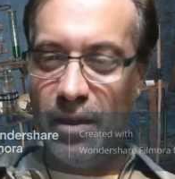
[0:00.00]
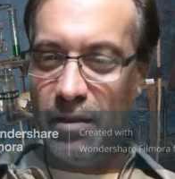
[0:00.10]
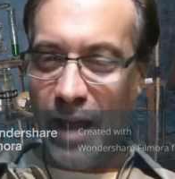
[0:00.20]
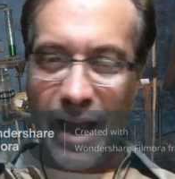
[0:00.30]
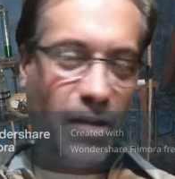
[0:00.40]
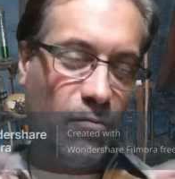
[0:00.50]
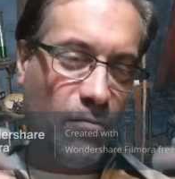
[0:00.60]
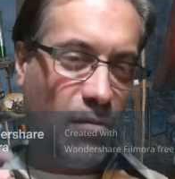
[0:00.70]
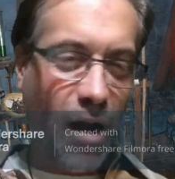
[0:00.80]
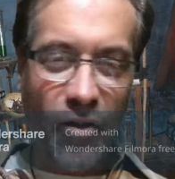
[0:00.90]
like
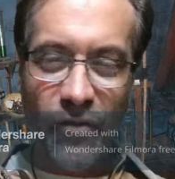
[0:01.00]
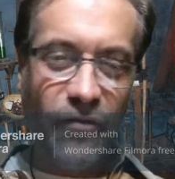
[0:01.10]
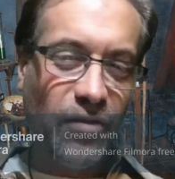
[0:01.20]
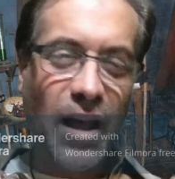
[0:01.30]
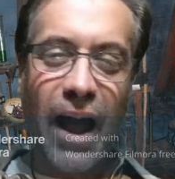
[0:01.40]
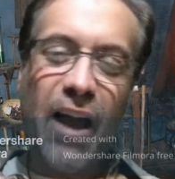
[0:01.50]
on the fly.